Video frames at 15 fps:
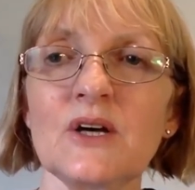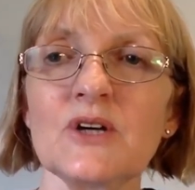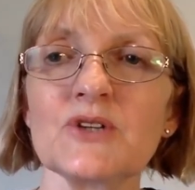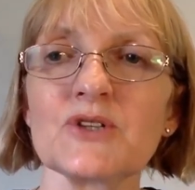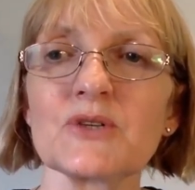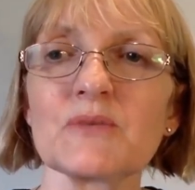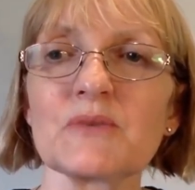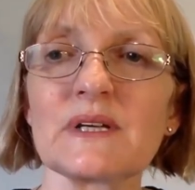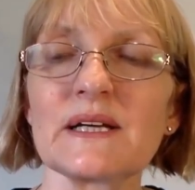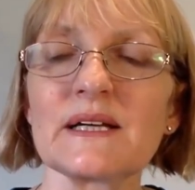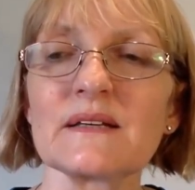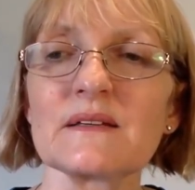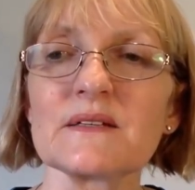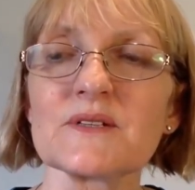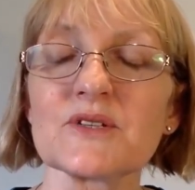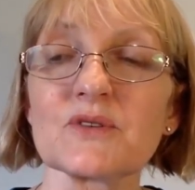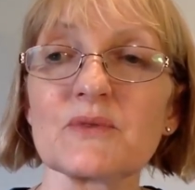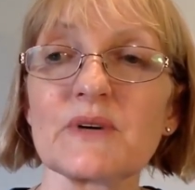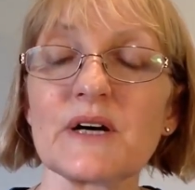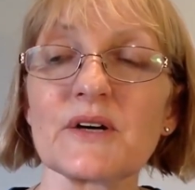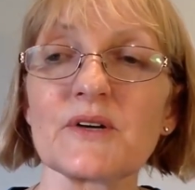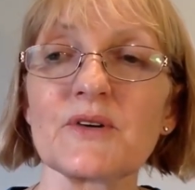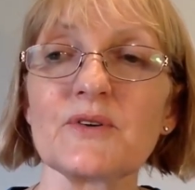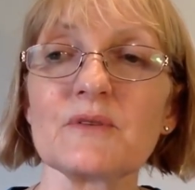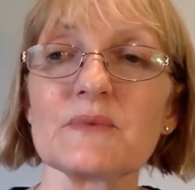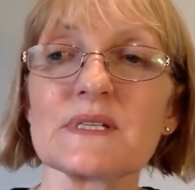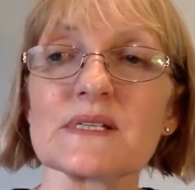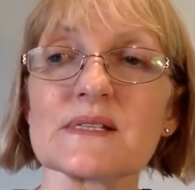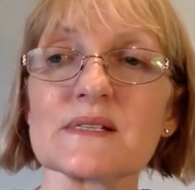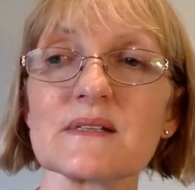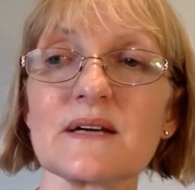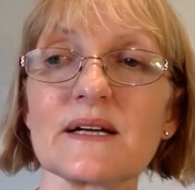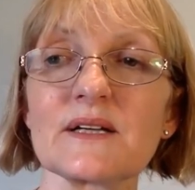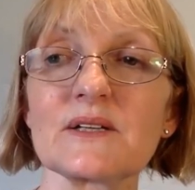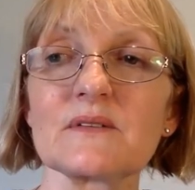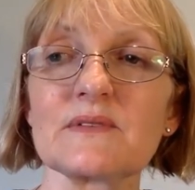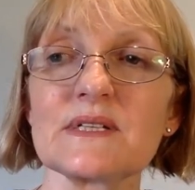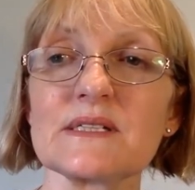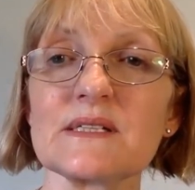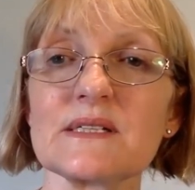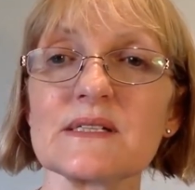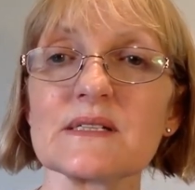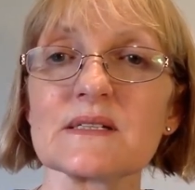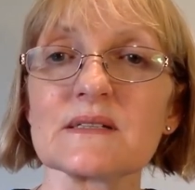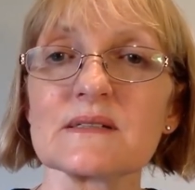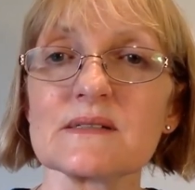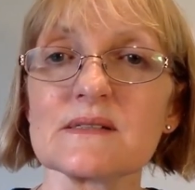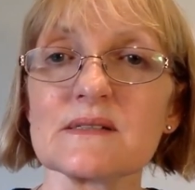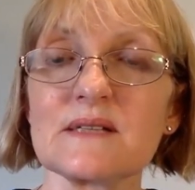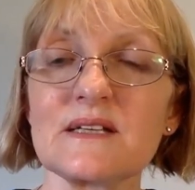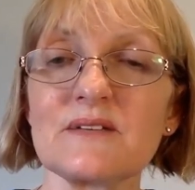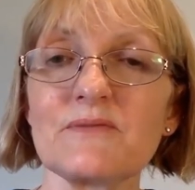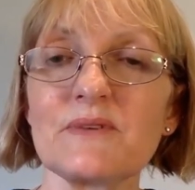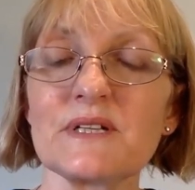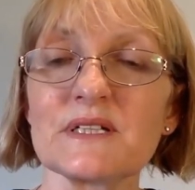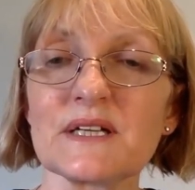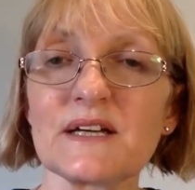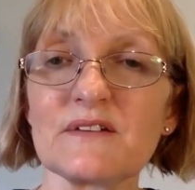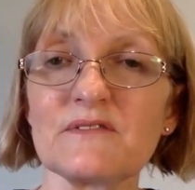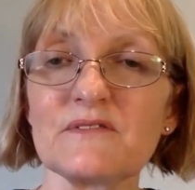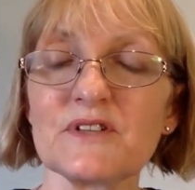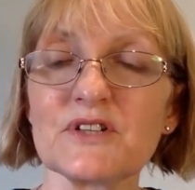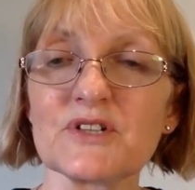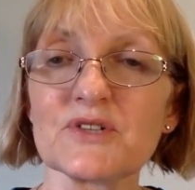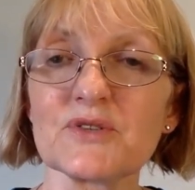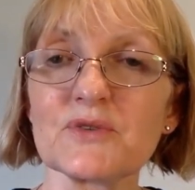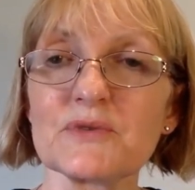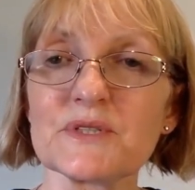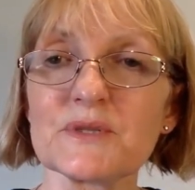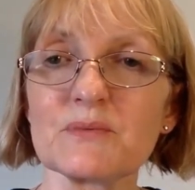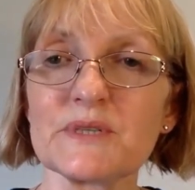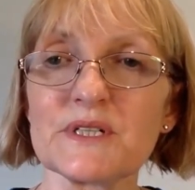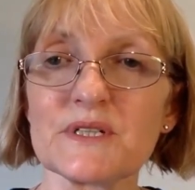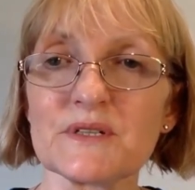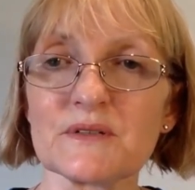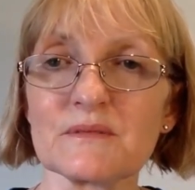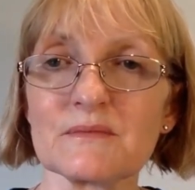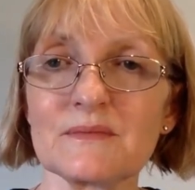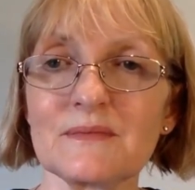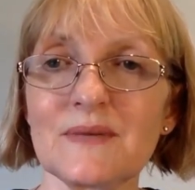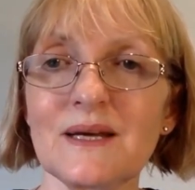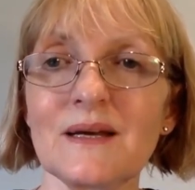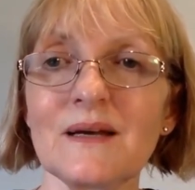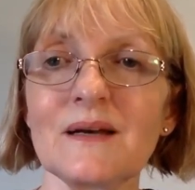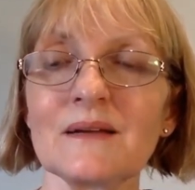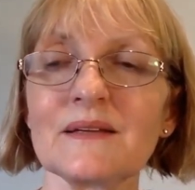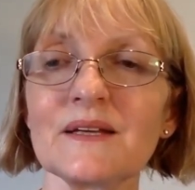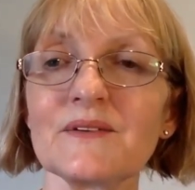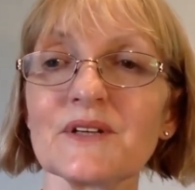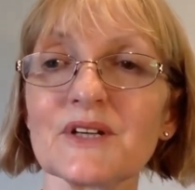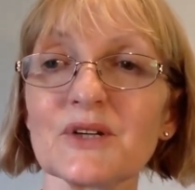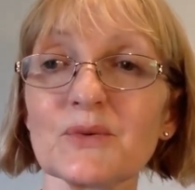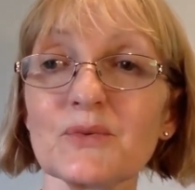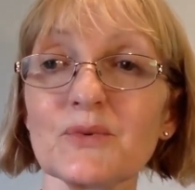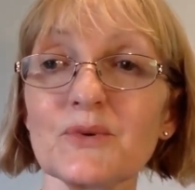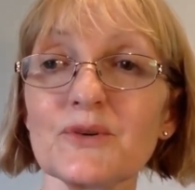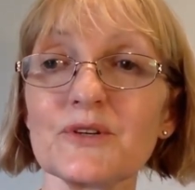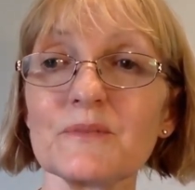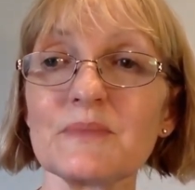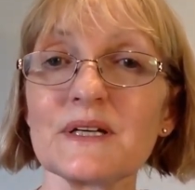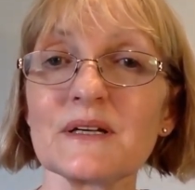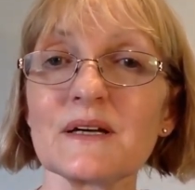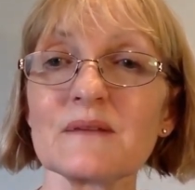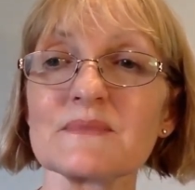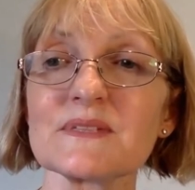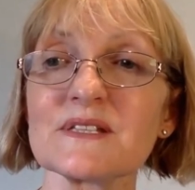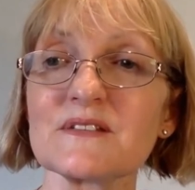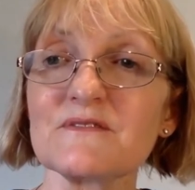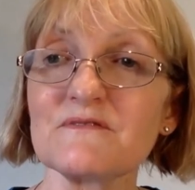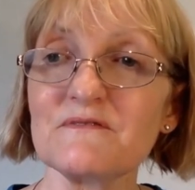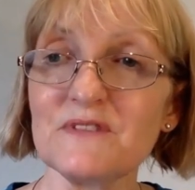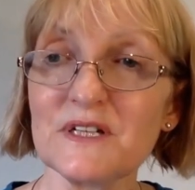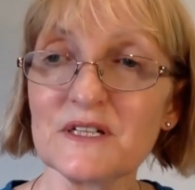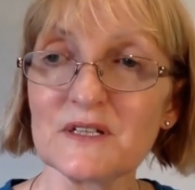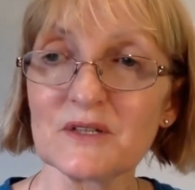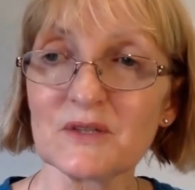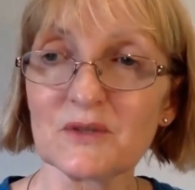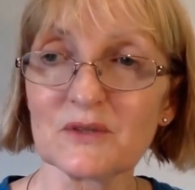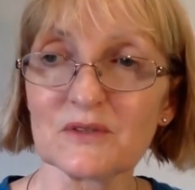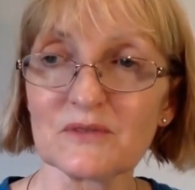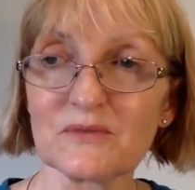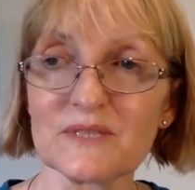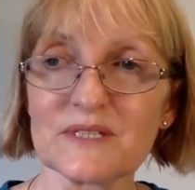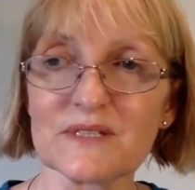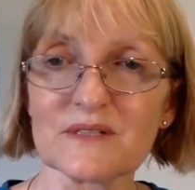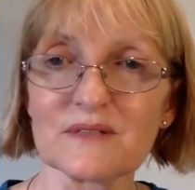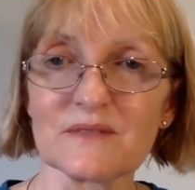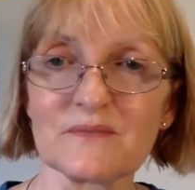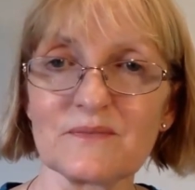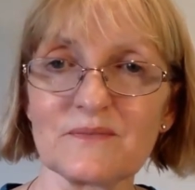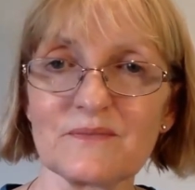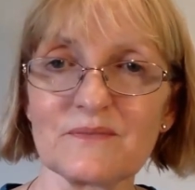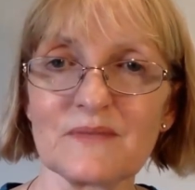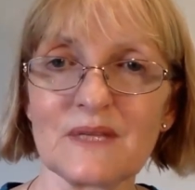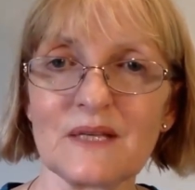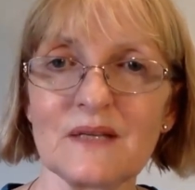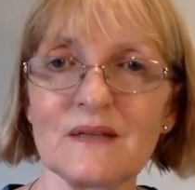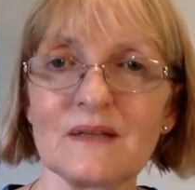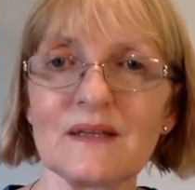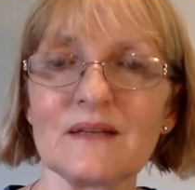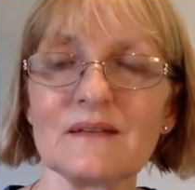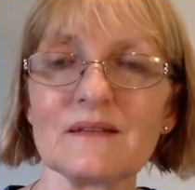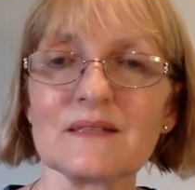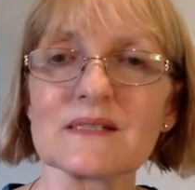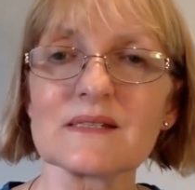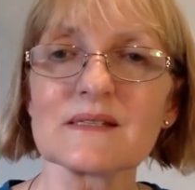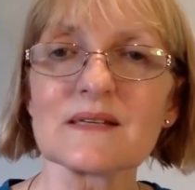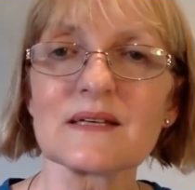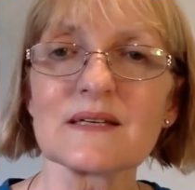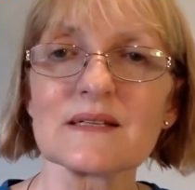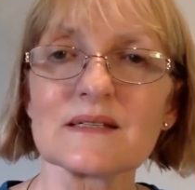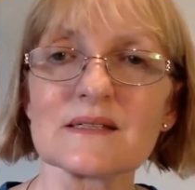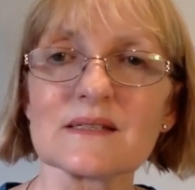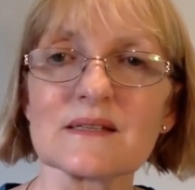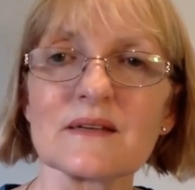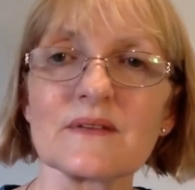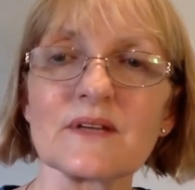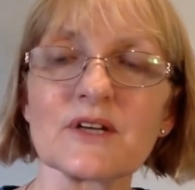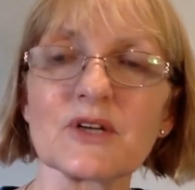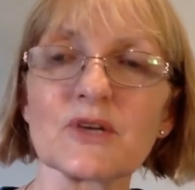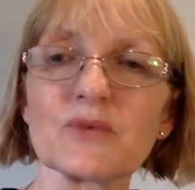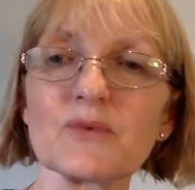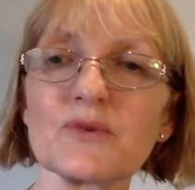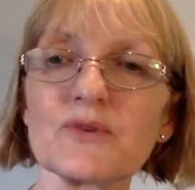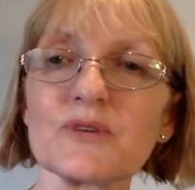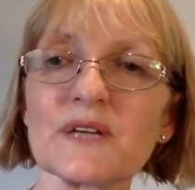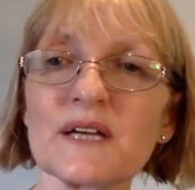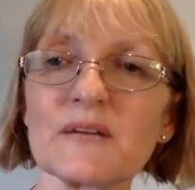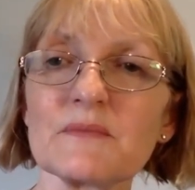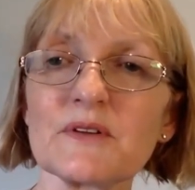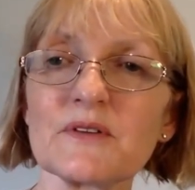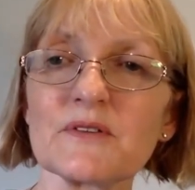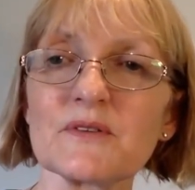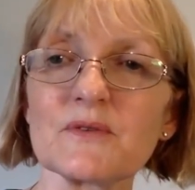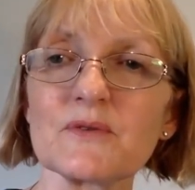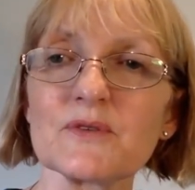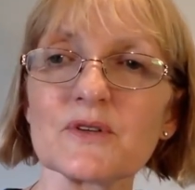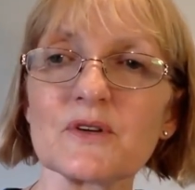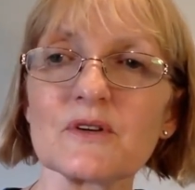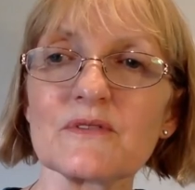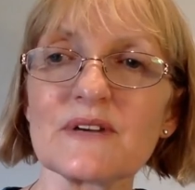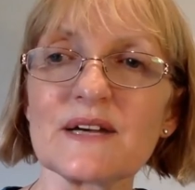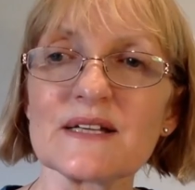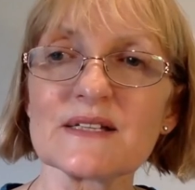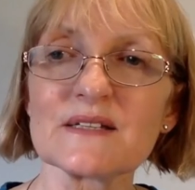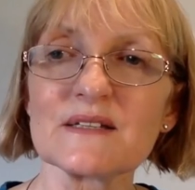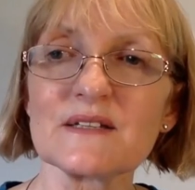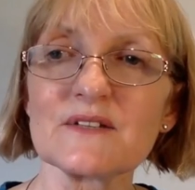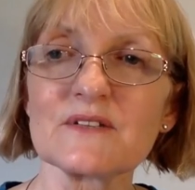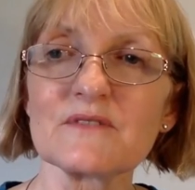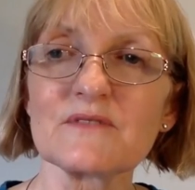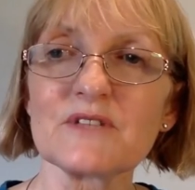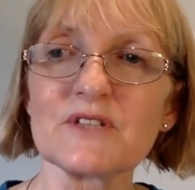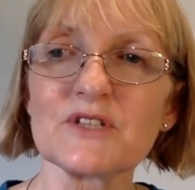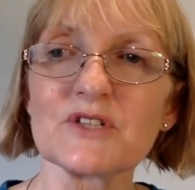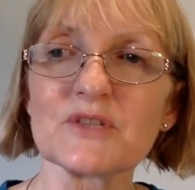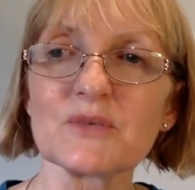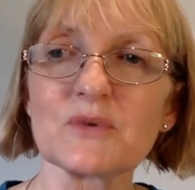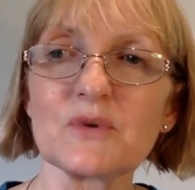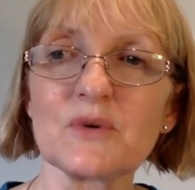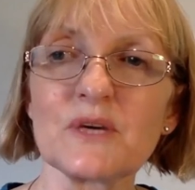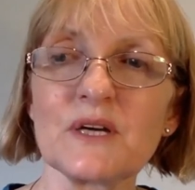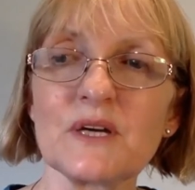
To relate this to our human cycle of existence, if we take Vishnu as wisdom, then the Garuda becomes the vehicle of wisdom. In this sense, the Garuda can be thought of as an individual